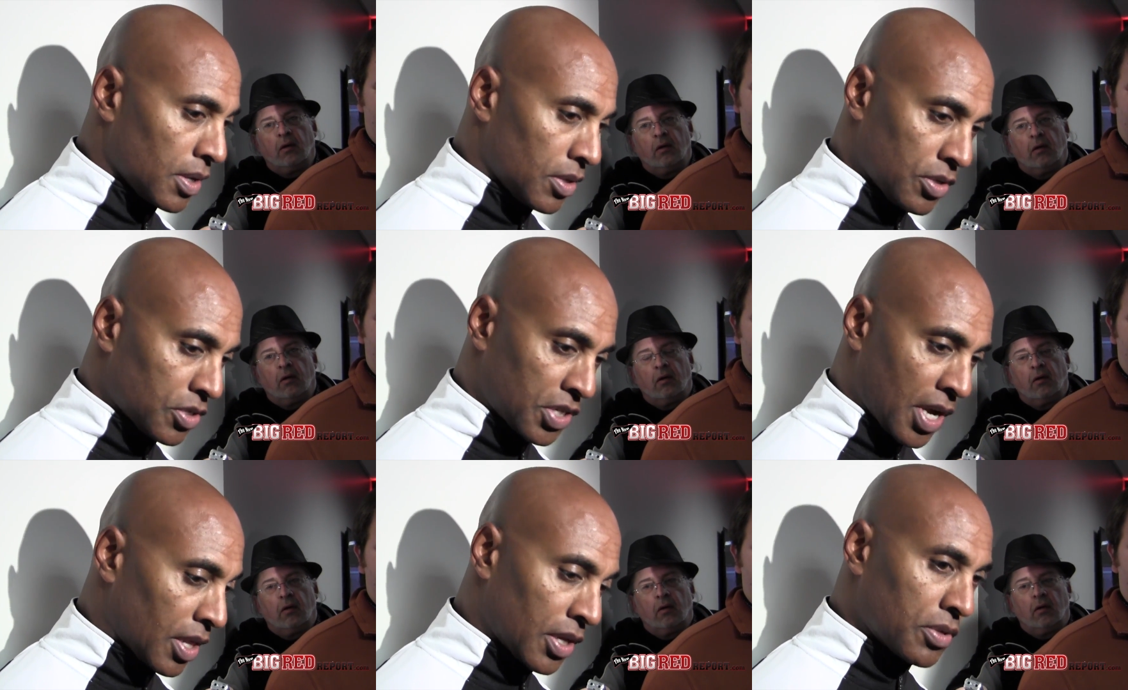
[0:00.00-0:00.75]
Speaker 1: you just
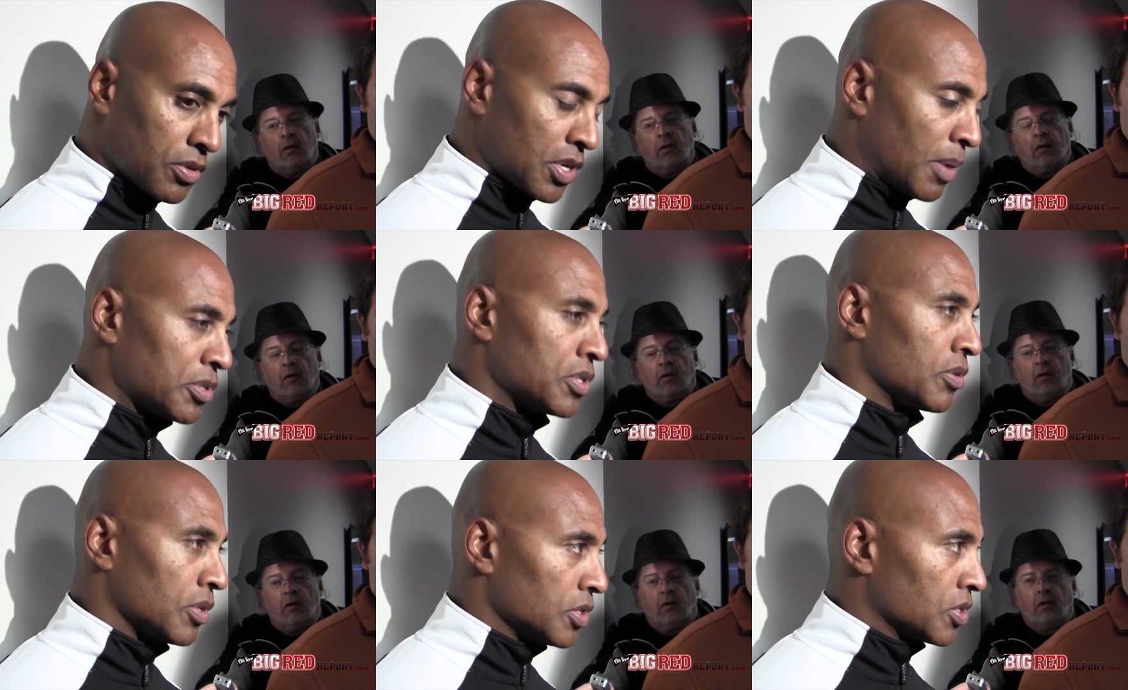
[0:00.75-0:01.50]
can't let those
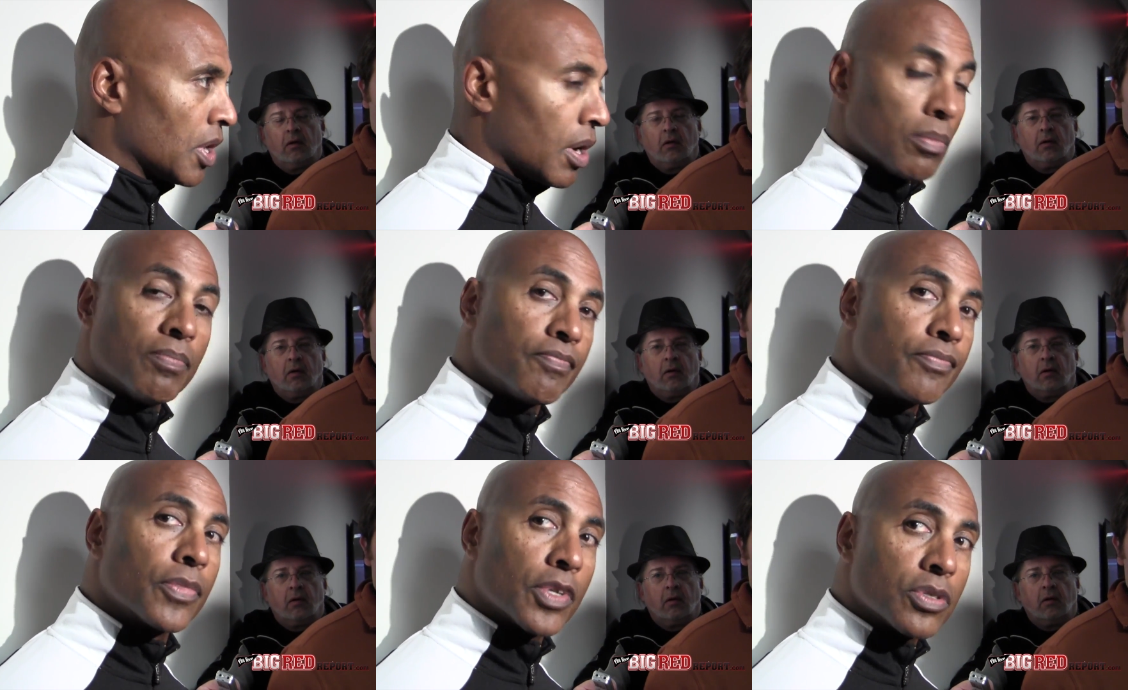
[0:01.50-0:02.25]
opportunities go.
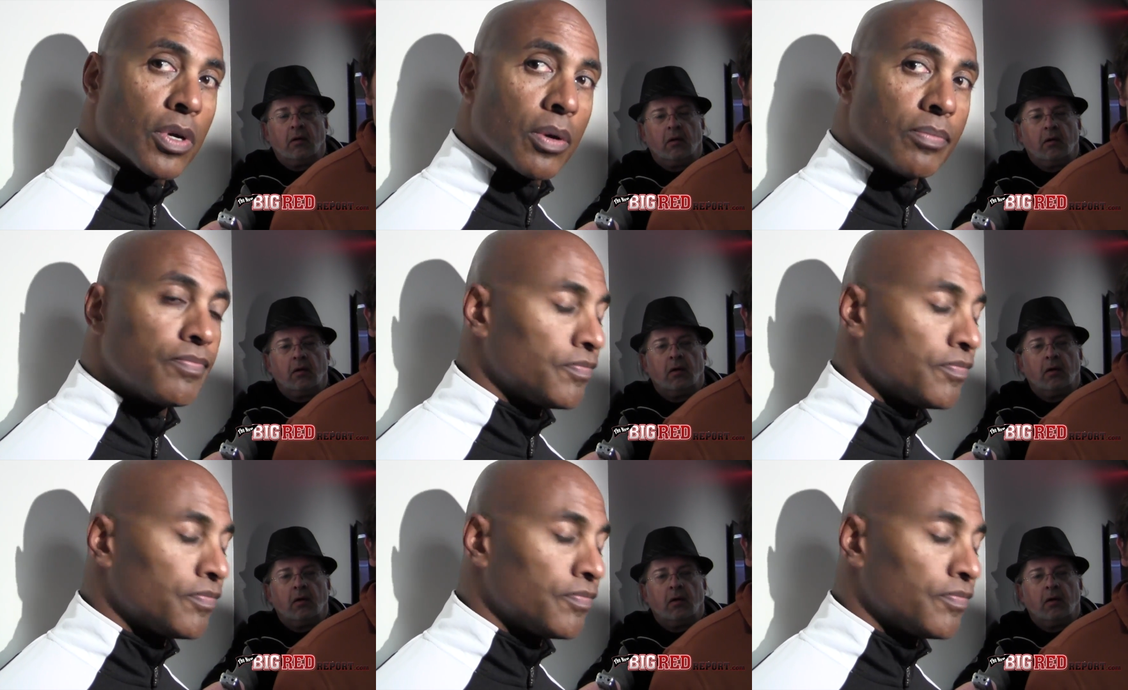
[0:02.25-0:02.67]
So.